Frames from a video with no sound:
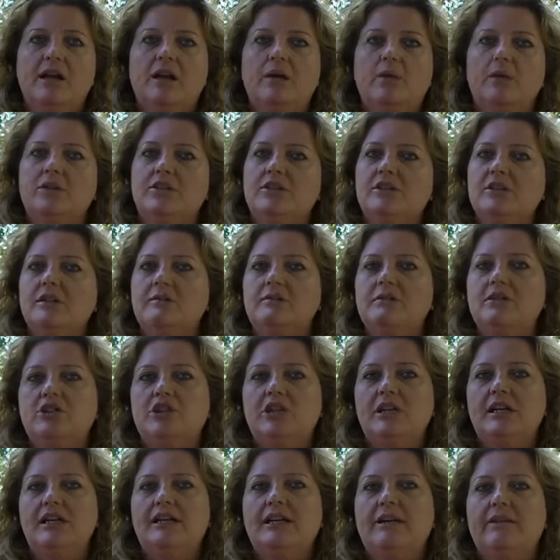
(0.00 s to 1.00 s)
which is a
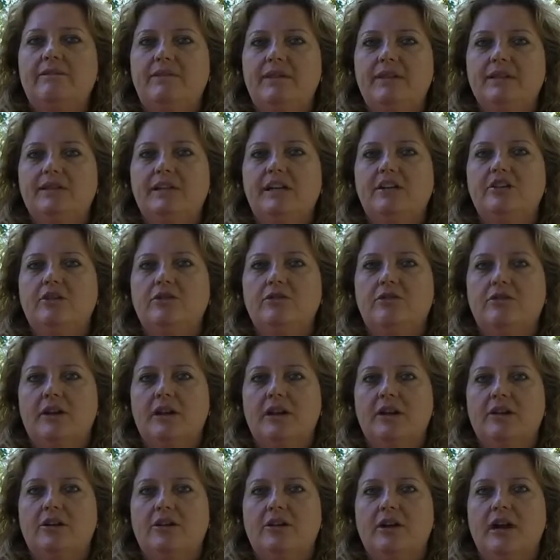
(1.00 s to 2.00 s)
machine that fits on your
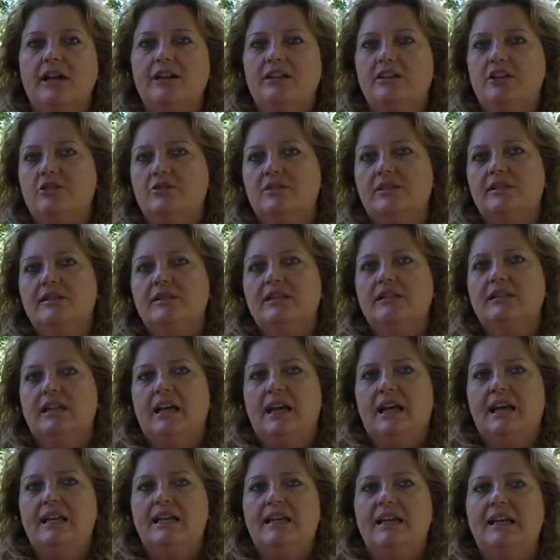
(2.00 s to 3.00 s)
finger and uses a light